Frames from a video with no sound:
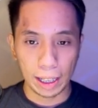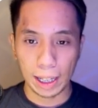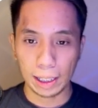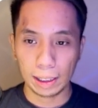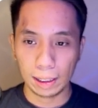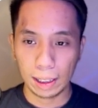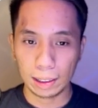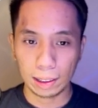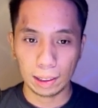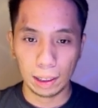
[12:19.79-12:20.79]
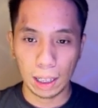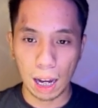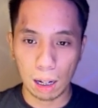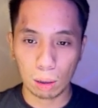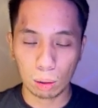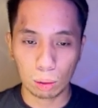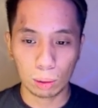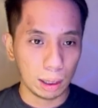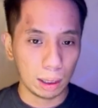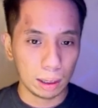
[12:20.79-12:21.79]
and let's see how
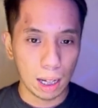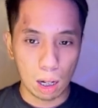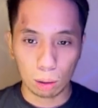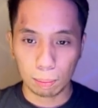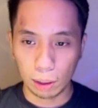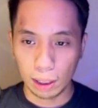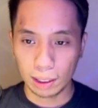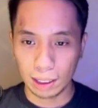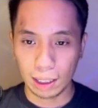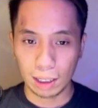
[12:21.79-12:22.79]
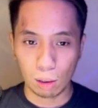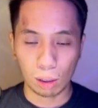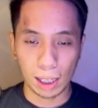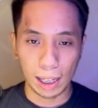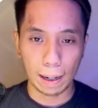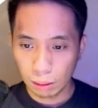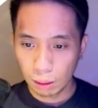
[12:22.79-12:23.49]
the output is gonna look like.